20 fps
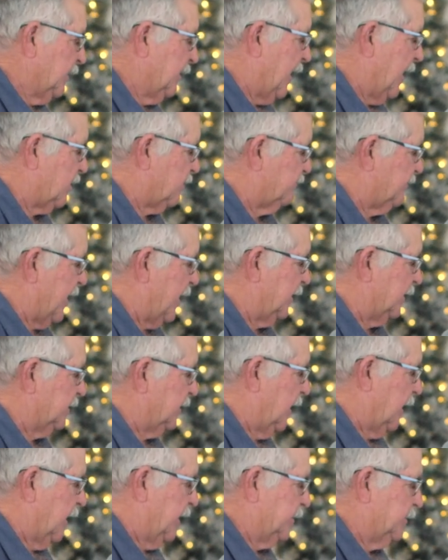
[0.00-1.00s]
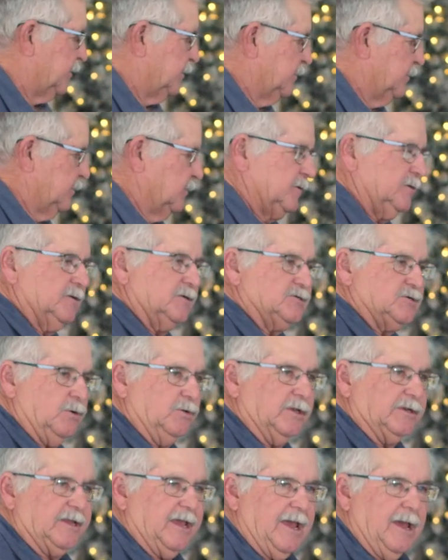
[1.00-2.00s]
out of Allion.
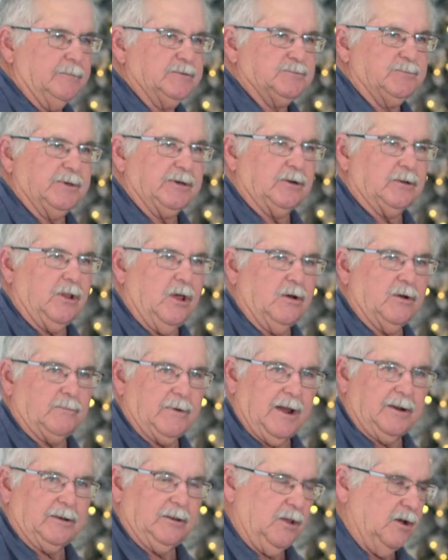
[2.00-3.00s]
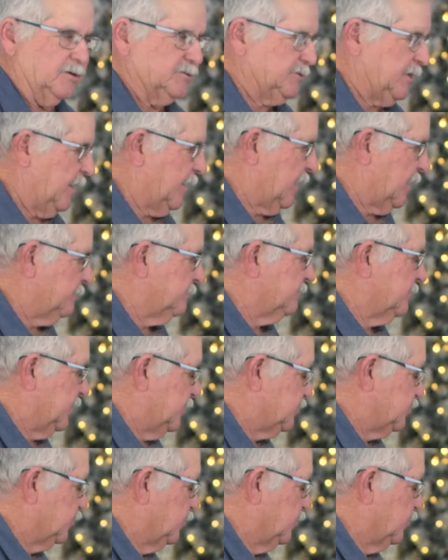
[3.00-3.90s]
Solicam's been around a long time. It's a